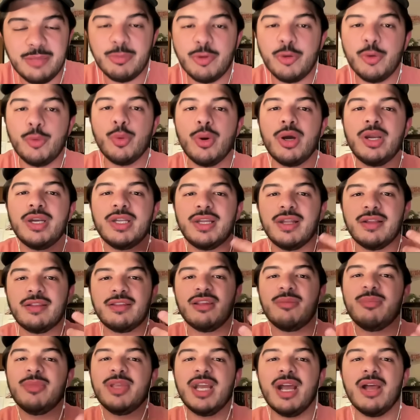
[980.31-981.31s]
but we wanted to get
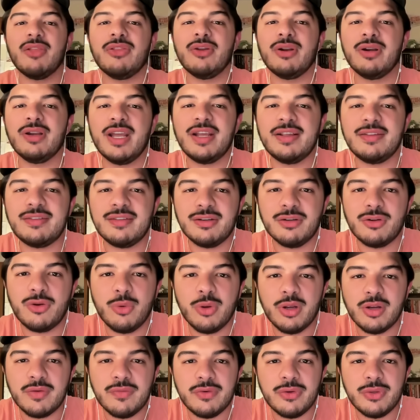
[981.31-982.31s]
something out there nice and
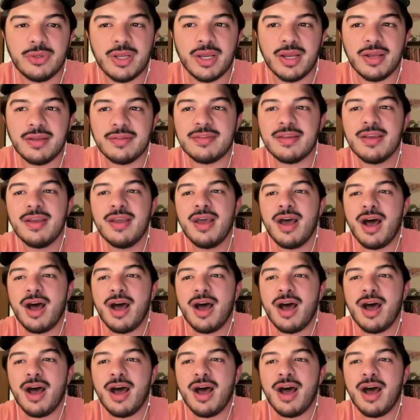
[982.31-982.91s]
quick for you guys